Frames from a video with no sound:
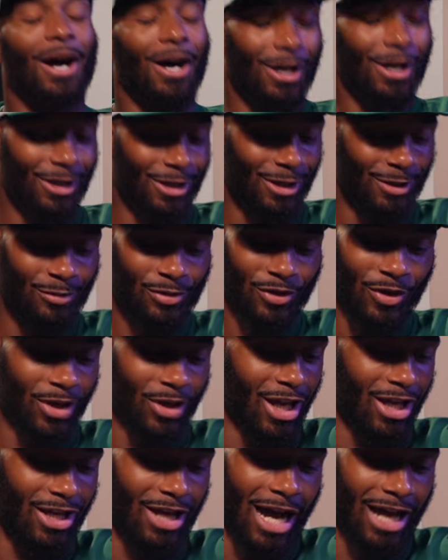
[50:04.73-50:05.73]
Um. So
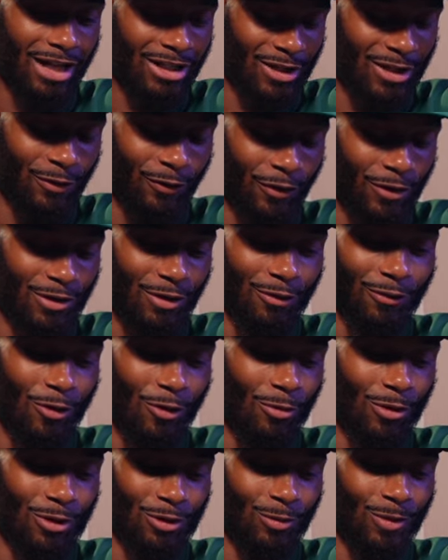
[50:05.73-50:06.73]
yeah, now I just first and
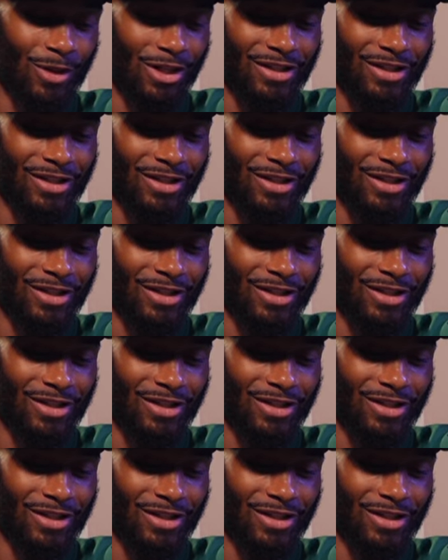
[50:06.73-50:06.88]
foremost want